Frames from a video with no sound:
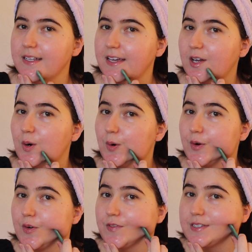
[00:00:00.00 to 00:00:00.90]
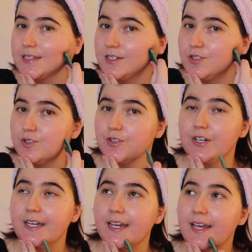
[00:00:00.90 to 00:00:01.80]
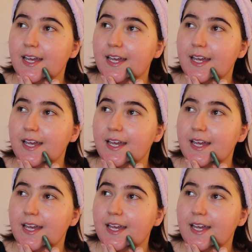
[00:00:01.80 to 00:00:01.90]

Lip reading: like quarter of a century.